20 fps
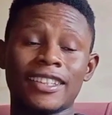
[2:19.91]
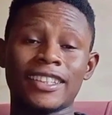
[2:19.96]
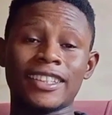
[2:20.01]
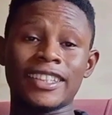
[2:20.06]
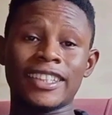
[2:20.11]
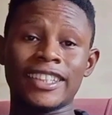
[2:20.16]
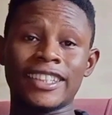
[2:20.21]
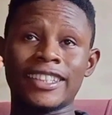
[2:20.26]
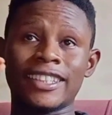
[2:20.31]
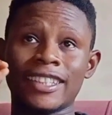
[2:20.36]

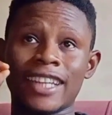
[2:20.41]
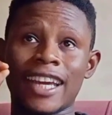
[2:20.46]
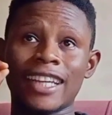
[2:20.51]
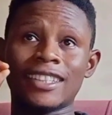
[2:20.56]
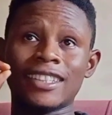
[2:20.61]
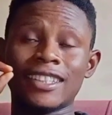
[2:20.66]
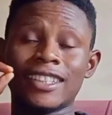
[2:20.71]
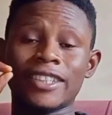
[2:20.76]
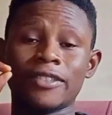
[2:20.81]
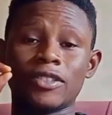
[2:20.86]
in
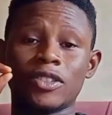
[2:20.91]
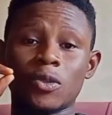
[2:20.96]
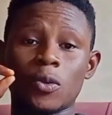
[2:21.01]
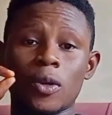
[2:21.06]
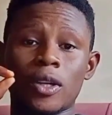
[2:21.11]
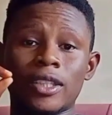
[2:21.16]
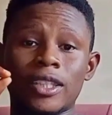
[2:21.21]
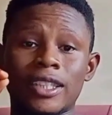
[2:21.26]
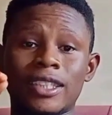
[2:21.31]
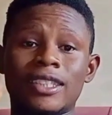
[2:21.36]

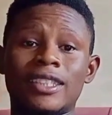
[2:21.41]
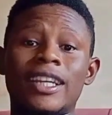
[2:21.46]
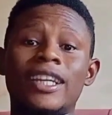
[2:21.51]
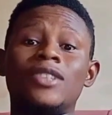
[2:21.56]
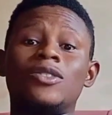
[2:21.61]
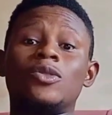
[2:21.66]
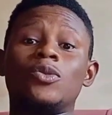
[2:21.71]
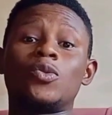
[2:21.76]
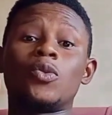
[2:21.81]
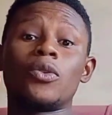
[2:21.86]
1971 they decided
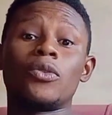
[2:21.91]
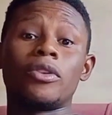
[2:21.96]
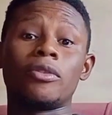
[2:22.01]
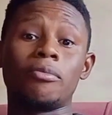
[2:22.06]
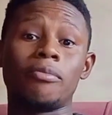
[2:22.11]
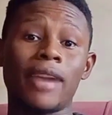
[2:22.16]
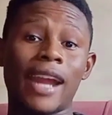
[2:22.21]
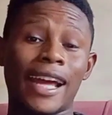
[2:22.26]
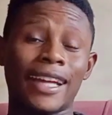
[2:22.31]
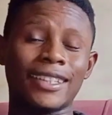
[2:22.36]
to do a
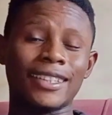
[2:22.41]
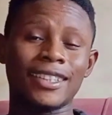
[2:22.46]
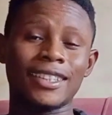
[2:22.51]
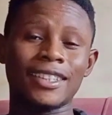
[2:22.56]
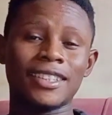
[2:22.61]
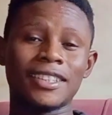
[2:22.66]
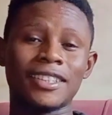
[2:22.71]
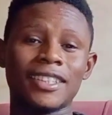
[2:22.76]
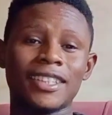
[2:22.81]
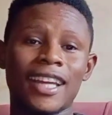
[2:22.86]
rebrand,
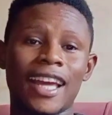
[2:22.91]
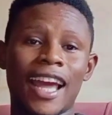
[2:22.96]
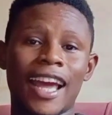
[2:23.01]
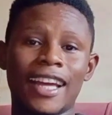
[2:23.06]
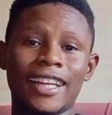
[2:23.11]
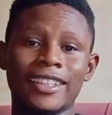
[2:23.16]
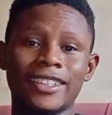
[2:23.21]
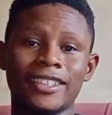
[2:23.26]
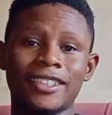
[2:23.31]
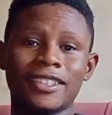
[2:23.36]

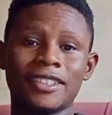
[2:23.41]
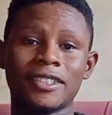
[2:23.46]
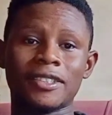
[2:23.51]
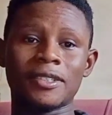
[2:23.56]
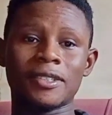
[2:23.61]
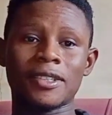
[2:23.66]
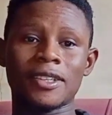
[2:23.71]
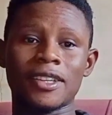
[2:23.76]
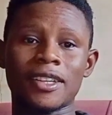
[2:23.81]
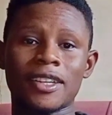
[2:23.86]
and
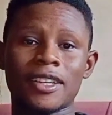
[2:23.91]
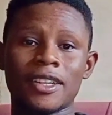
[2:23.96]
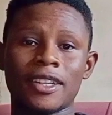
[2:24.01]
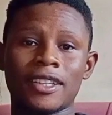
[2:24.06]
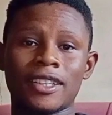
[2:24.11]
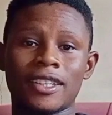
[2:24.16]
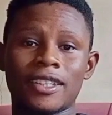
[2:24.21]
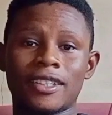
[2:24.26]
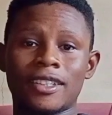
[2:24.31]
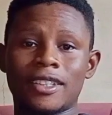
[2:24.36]

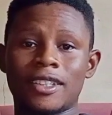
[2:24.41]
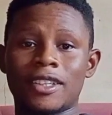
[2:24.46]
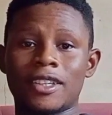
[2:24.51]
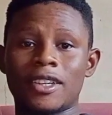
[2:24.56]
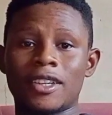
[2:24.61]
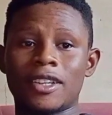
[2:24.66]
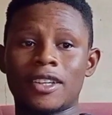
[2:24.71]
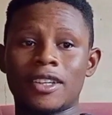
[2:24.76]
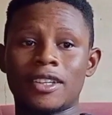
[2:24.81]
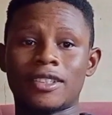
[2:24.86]

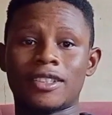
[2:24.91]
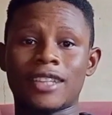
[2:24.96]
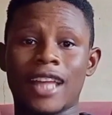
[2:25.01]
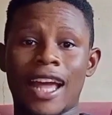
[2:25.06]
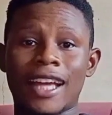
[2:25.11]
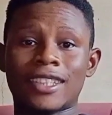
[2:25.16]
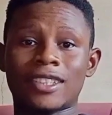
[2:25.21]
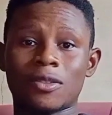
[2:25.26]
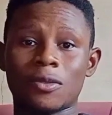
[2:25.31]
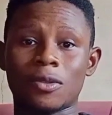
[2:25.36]
the
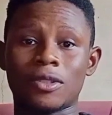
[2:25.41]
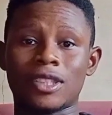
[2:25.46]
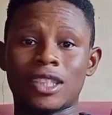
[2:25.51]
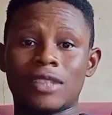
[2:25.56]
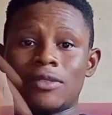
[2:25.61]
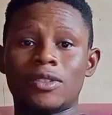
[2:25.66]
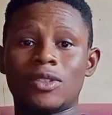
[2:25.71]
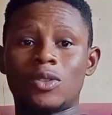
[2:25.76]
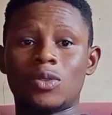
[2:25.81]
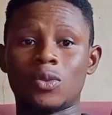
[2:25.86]
task was
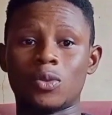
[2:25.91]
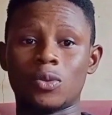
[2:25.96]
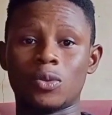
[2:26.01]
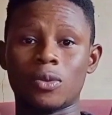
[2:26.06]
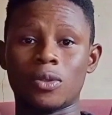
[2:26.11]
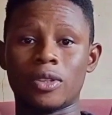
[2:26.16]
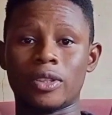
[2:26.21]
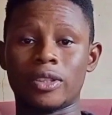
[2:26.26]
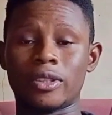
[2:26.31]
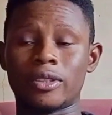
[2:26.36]
given
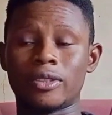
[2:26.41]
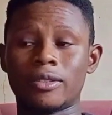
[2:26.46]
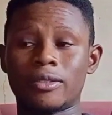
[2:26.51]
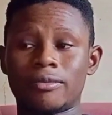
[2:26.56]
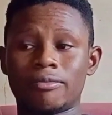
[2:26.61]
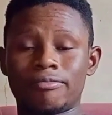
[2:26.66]
to